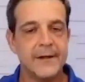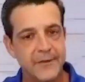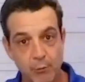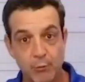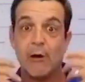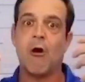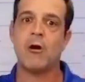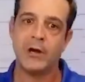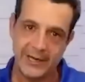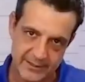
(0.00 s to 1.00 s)
that we are
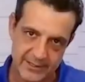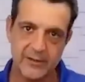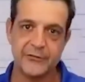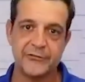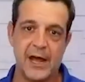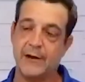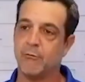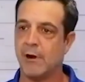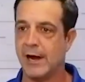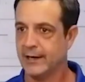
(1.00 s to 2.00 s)
going to get to the other side,
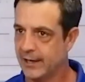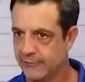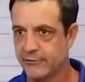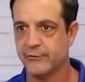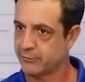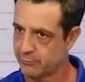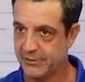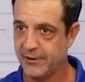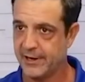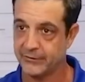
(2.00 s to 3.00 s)
right? Leandro, so three
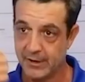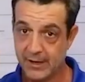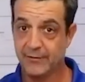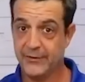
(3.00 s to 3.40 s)
things. Mm-hmm.